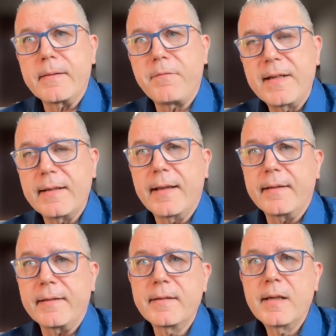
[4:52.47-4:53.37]

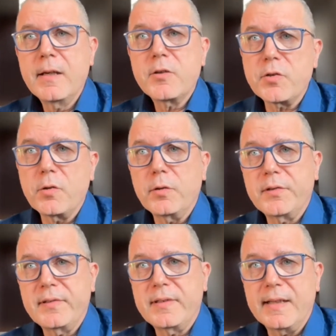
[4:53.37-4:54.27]
Finland
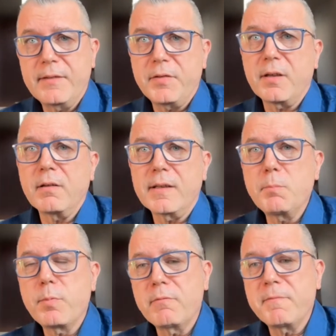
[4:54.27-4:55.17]
showed significant
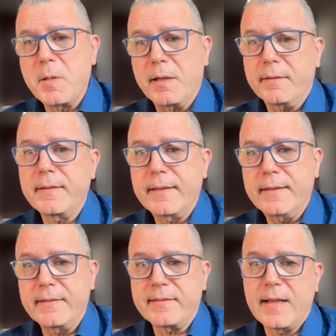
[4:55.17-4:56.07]
improvement
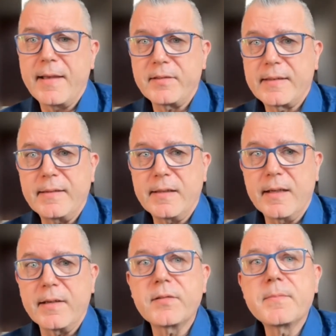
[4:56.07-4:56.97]
in these last 10
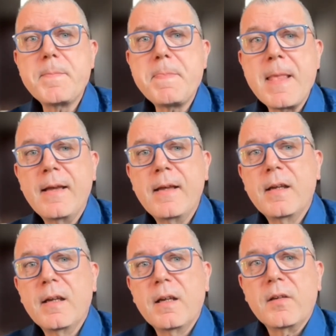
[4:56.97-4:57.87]
years.
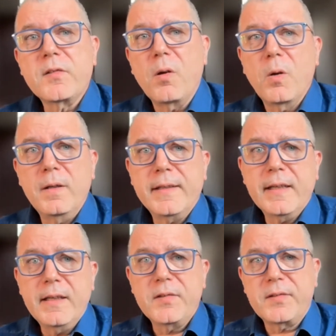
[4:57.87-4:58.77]
So all
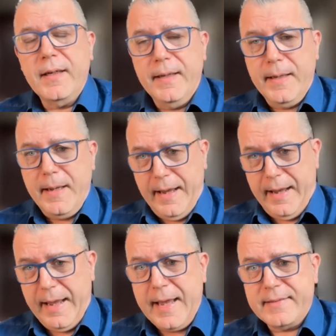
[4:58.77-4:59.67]
these
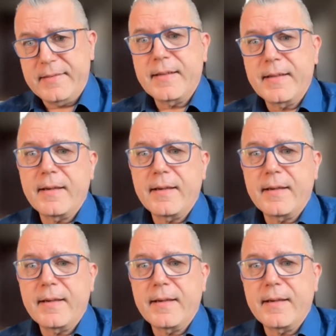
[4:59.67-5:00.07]
has